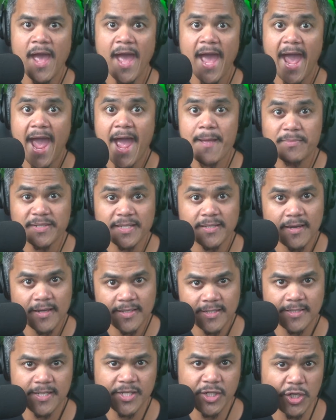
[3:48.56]
And
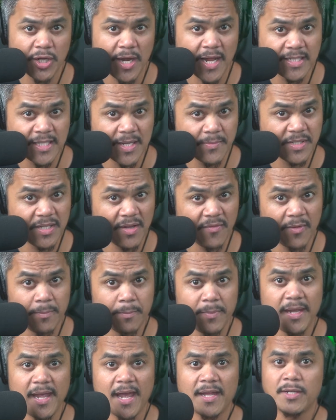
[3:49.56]
besides the Shure
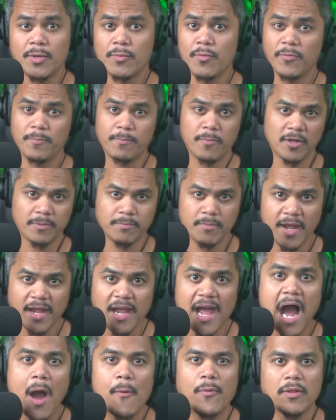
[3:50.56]
SM7B and the Rode Podmic,
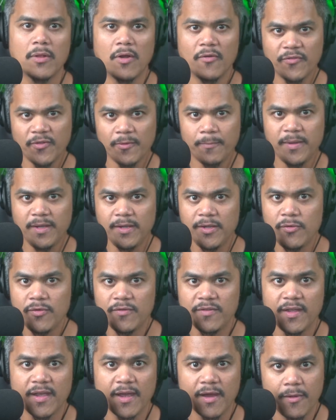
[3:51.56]
I will also be
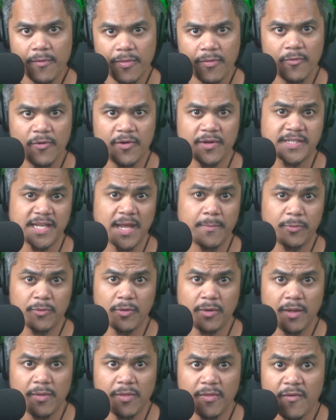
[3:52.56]
using Earthworks
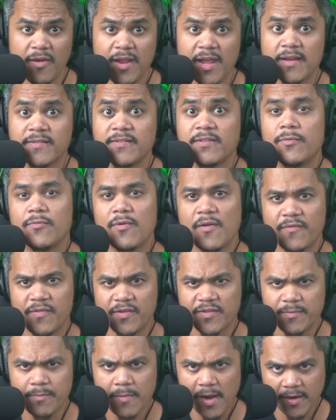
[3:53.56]
M23 as the
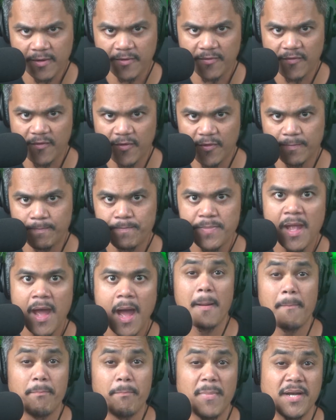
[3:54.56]
reference microphone.
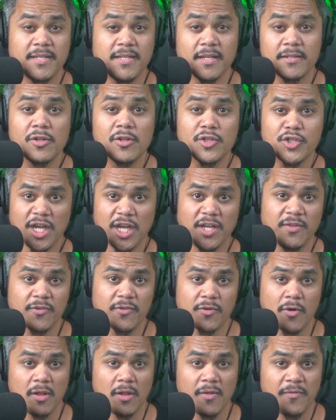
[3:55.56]
My signal chain for
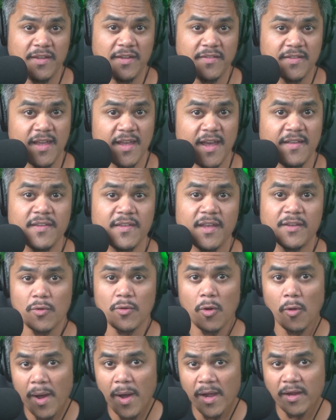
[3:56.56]
all of these tests is
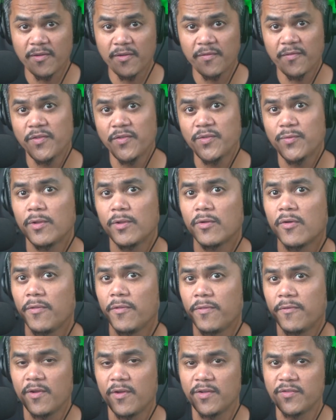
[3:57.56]
all microphones will go
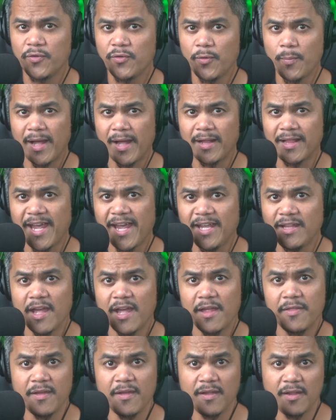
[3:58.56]
through a Zoom L8
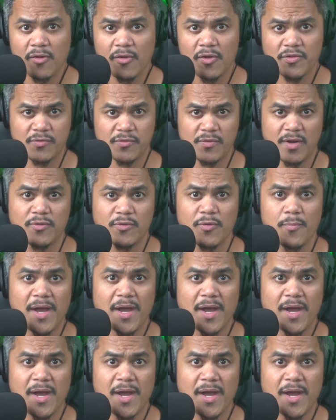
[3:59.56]
and then it goes straight to my